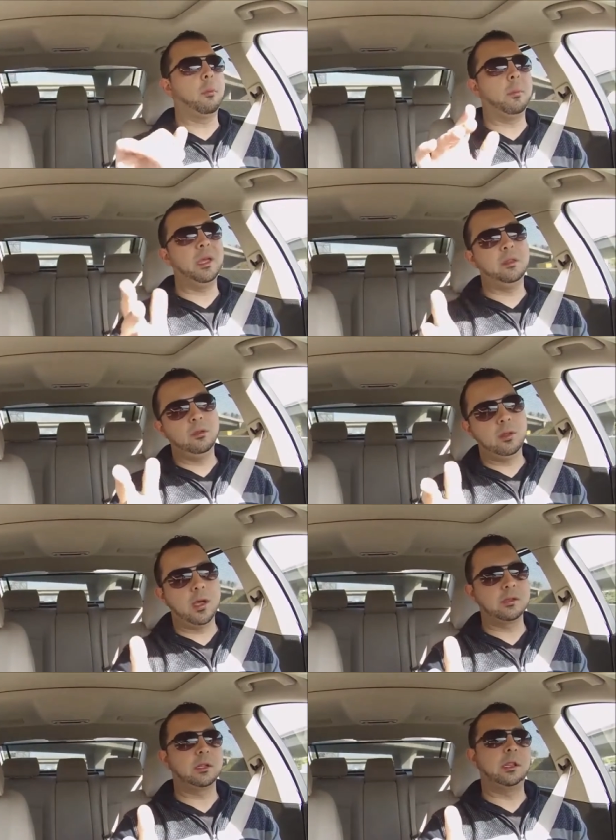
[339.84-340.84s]
or mid
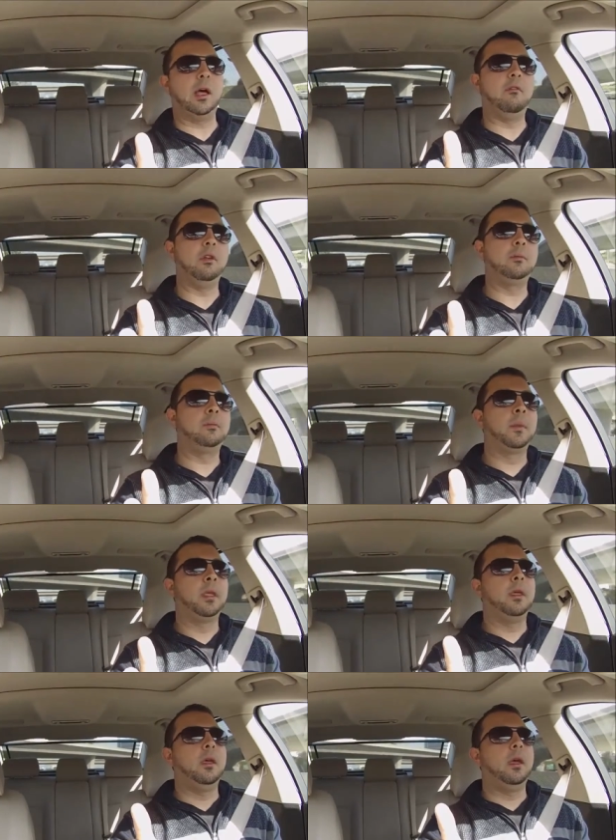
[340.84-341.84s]

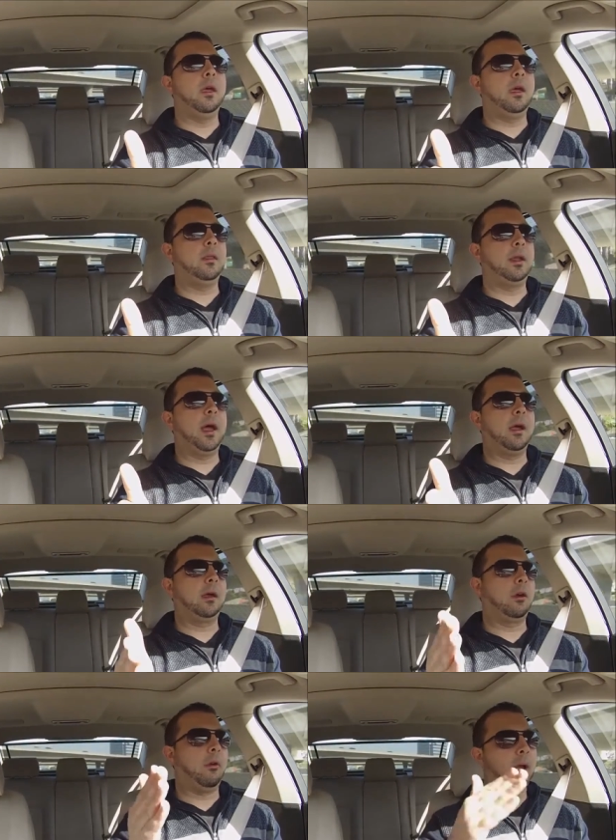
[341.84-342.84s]
2011. And then I
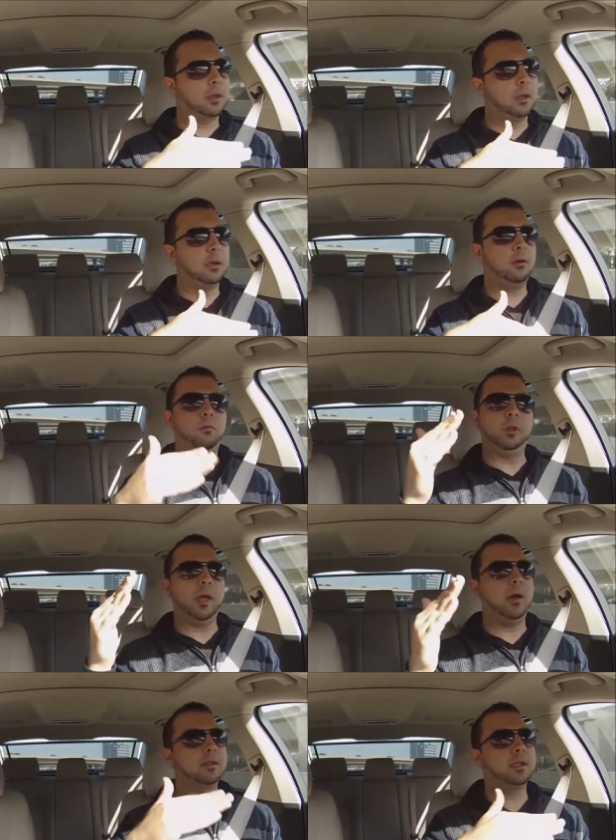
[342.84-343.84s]
corrected, we
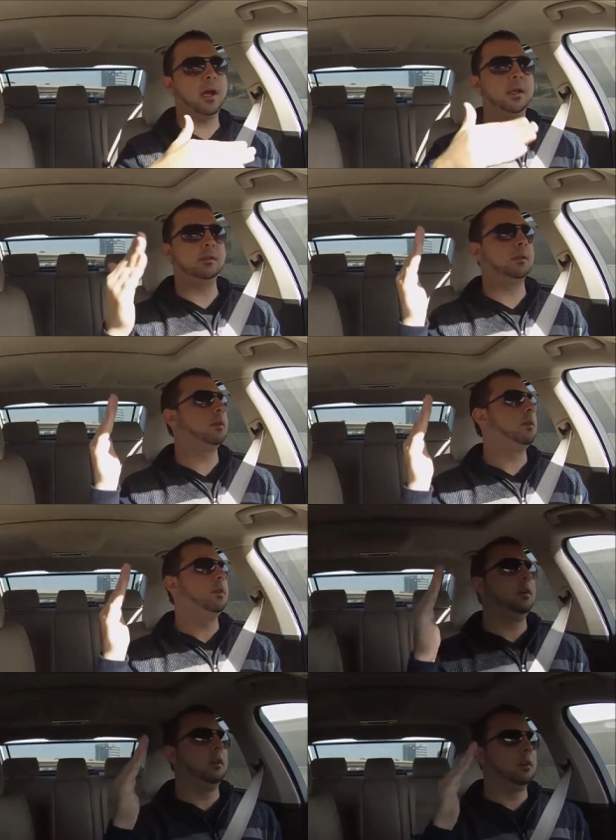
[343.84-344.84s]
downsized,
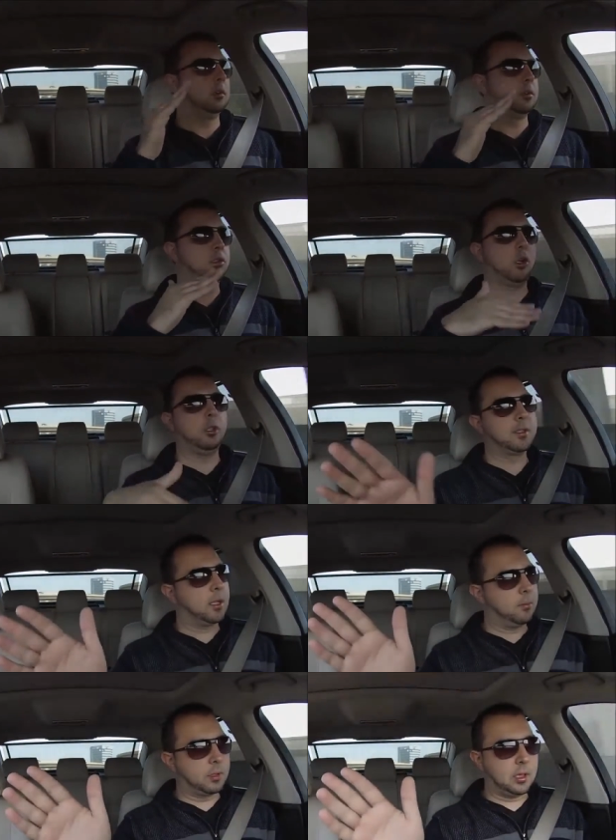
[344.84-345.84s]
sold
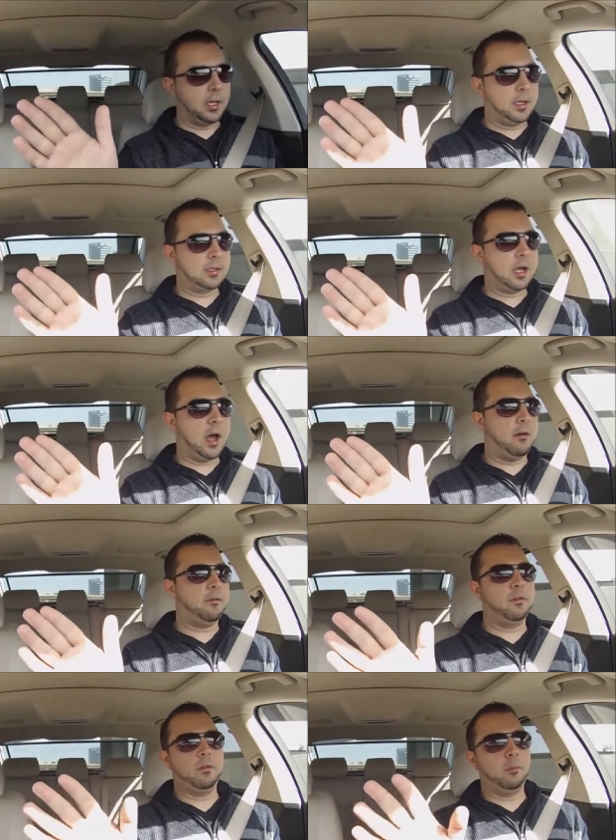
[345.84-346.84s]
some clinics off,
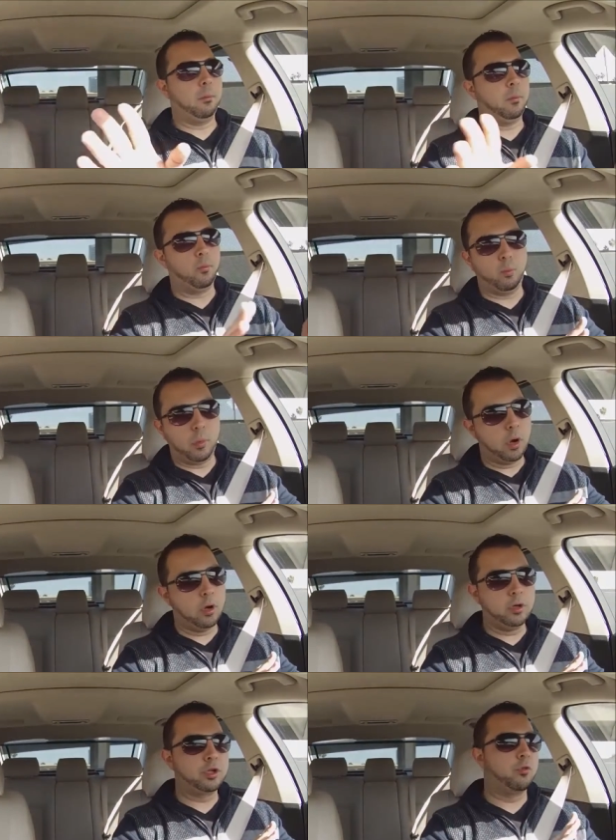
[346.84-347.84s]

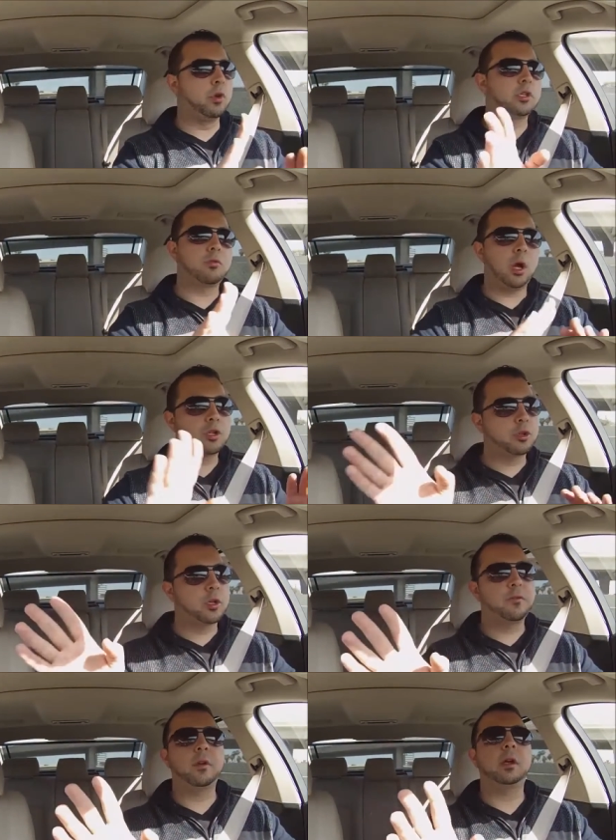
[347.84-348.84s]
merged, restructured
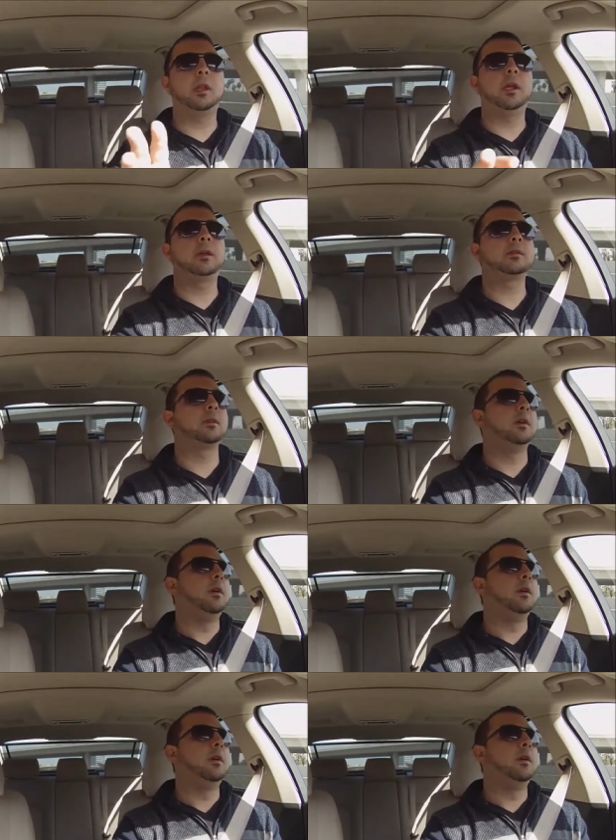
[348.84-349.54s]
different clinics.